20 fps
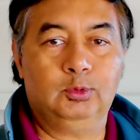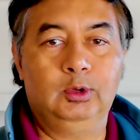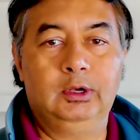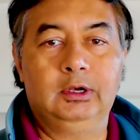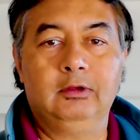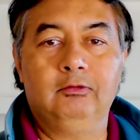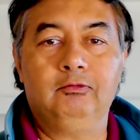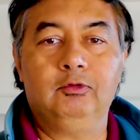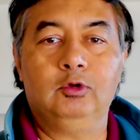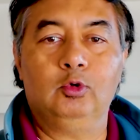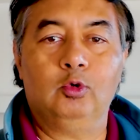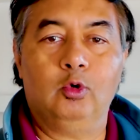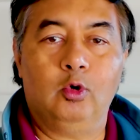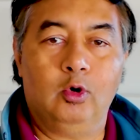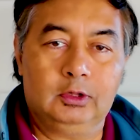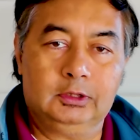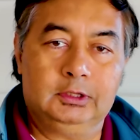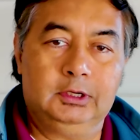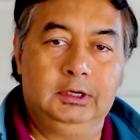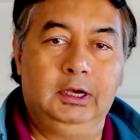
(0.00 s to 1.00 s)
We'll give you
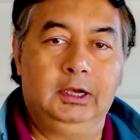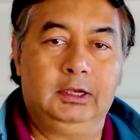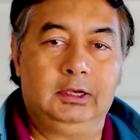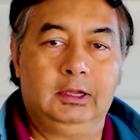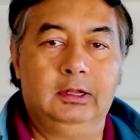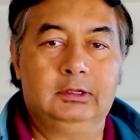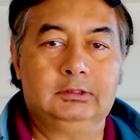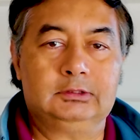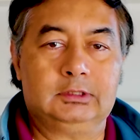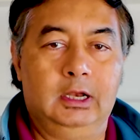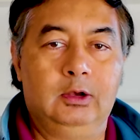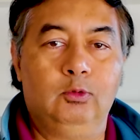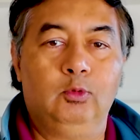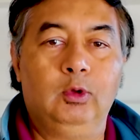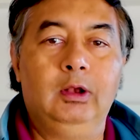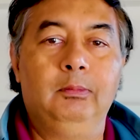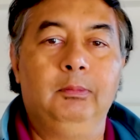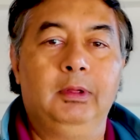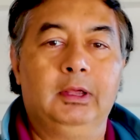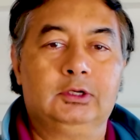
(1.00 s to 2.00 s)
all the details and
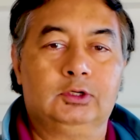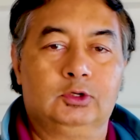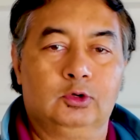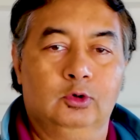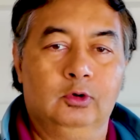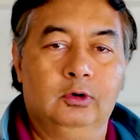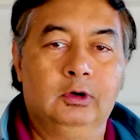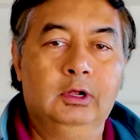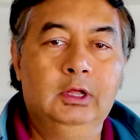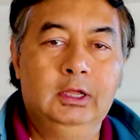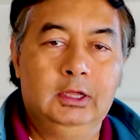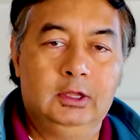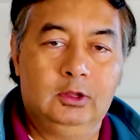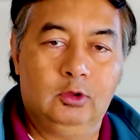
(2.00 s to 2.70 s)
we'll make sure